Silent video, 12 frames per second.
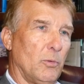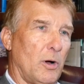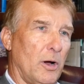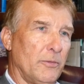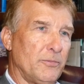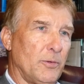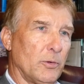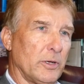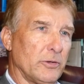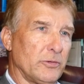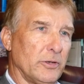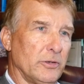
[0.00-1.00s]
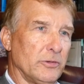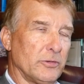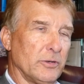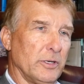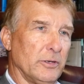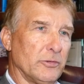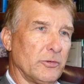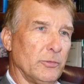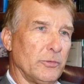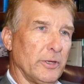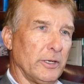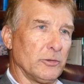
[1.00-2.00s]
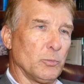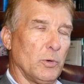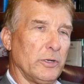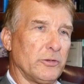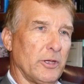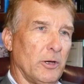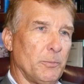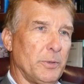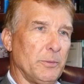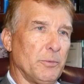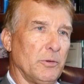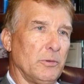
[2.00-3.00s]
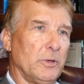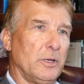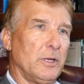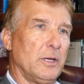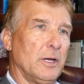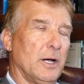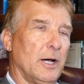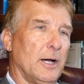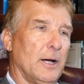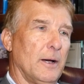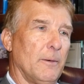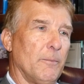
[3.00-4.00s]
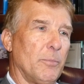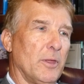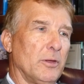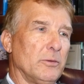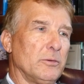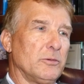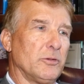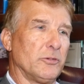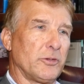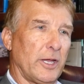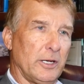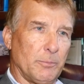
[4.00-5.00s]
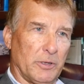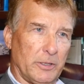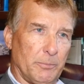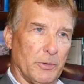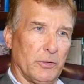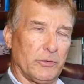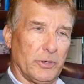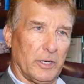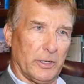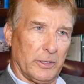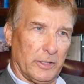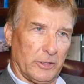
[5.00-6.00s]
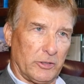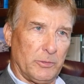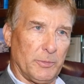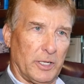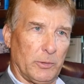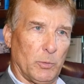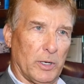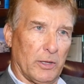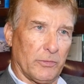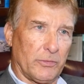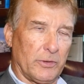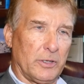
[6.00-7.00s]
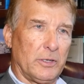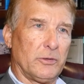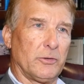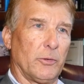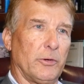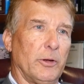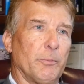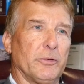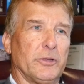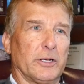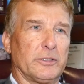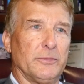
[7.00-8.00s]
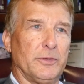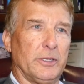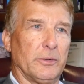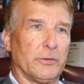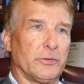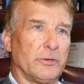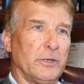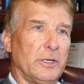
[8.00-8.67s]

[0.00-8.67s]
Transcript: our focus is two things. One is to help people sustainably build and accumulate wealth during their productive years,